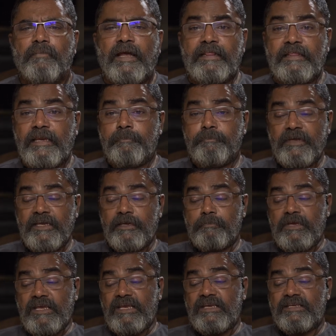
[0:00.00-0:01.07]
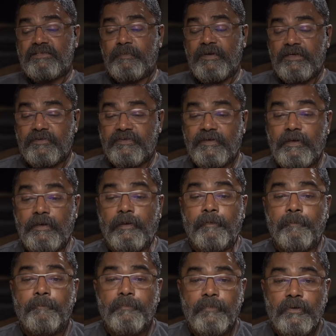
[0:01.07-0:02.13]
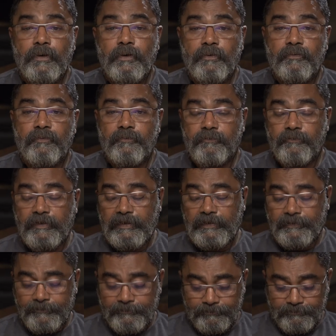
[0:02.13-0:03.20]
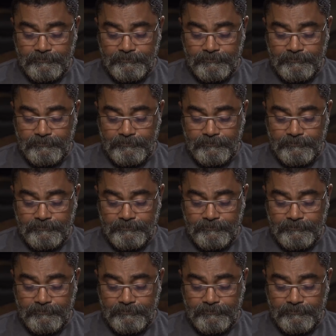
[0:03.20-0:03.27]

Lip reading: And then being me is made a sinner. Really?